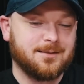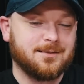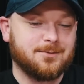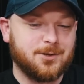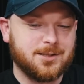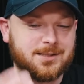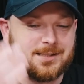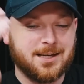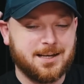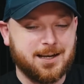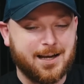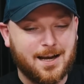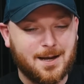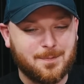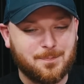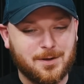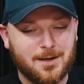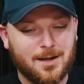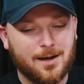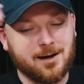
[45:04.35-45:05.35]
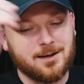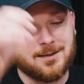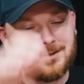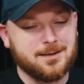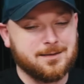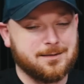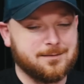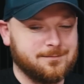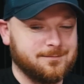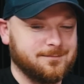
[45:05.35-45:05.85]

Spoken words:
What's going to happen? Oh, I didn't.